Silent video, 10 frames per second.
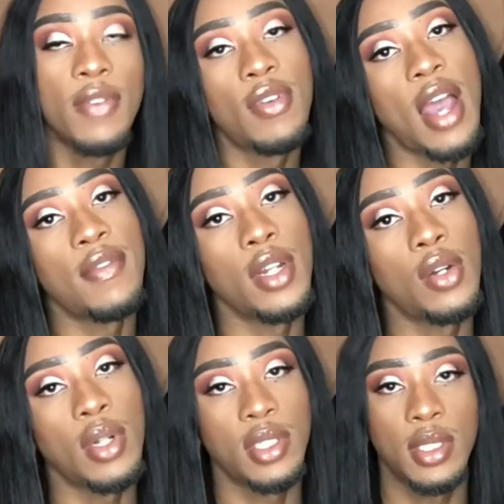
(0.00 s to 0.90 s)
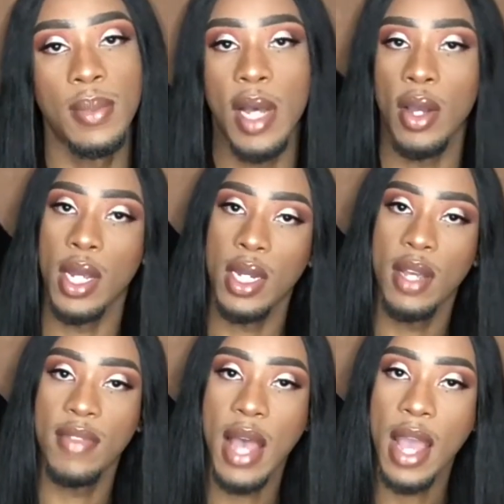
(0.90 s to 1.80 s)
If you have any questions about any
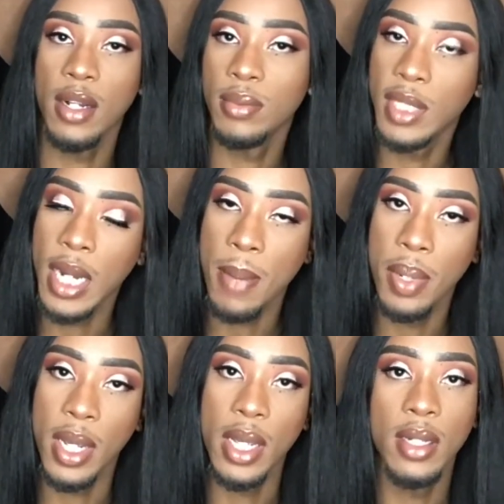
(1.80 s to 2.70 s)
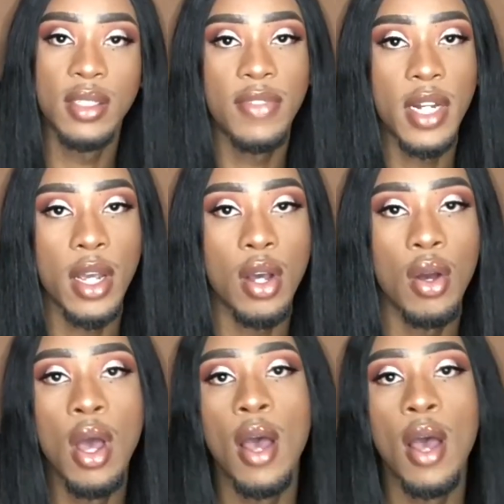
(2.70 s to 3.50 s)
of the items that I put in this video,